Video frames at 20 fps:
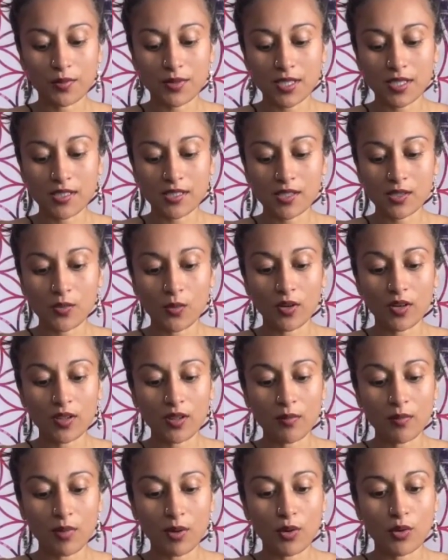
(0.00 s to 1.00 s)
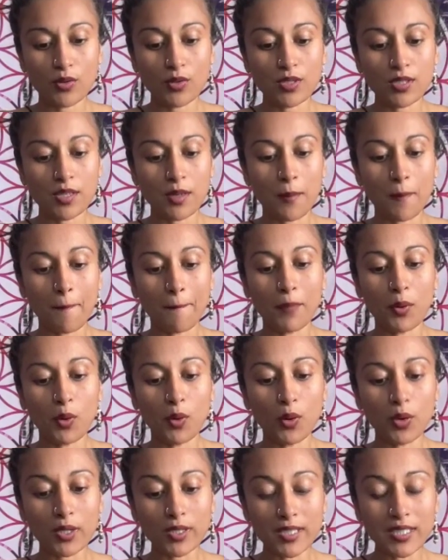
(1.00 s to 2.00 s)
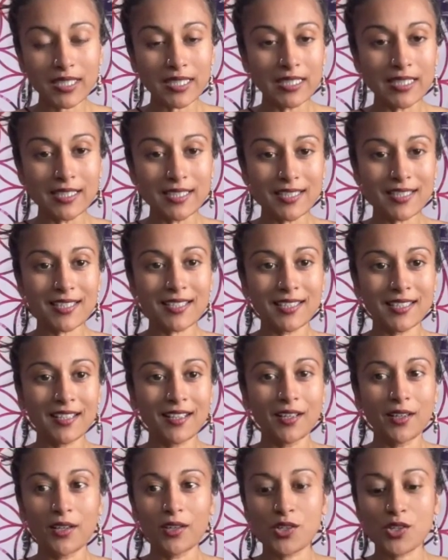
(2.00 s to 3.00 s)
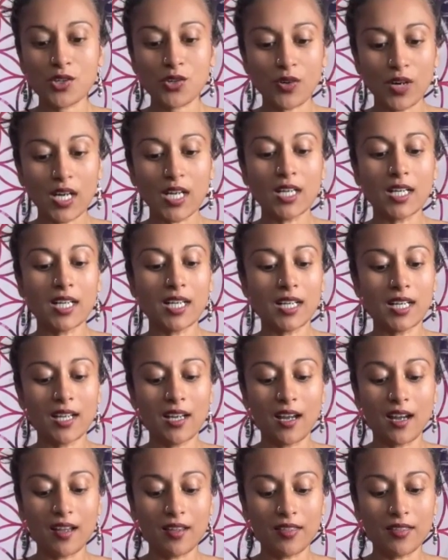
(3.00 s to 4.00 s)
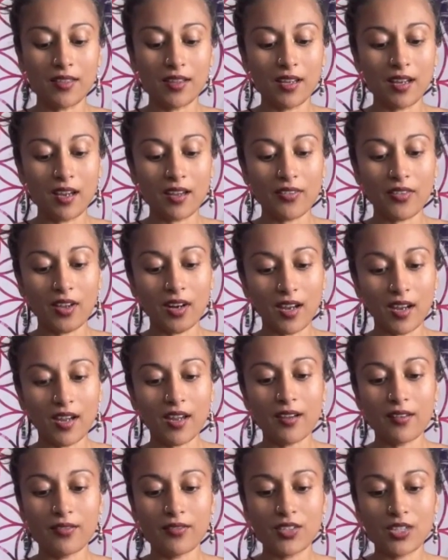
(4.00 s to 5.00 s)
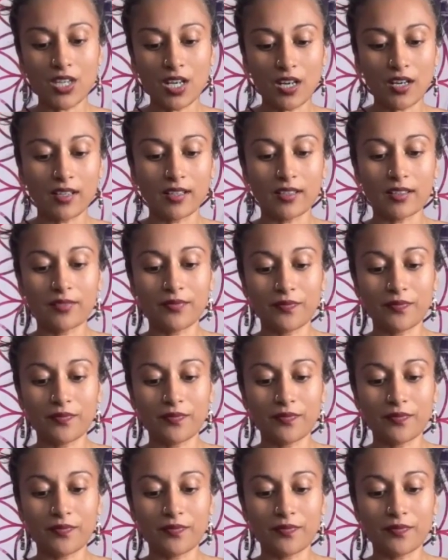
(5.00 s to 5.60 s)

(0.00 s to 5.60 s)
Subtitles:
This is one of the most important training I think that I have done